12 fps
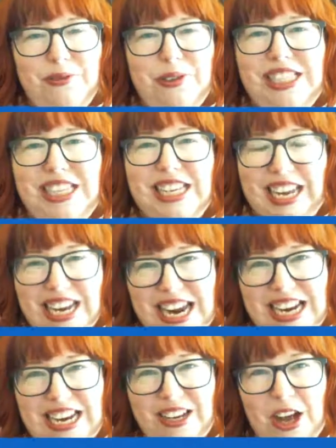was the
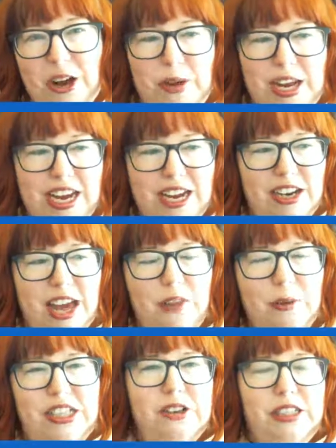Canadian long weekend,
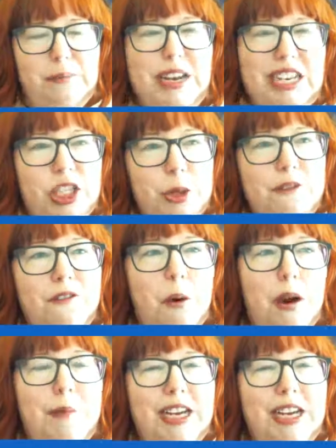otherwise known as May 2-4,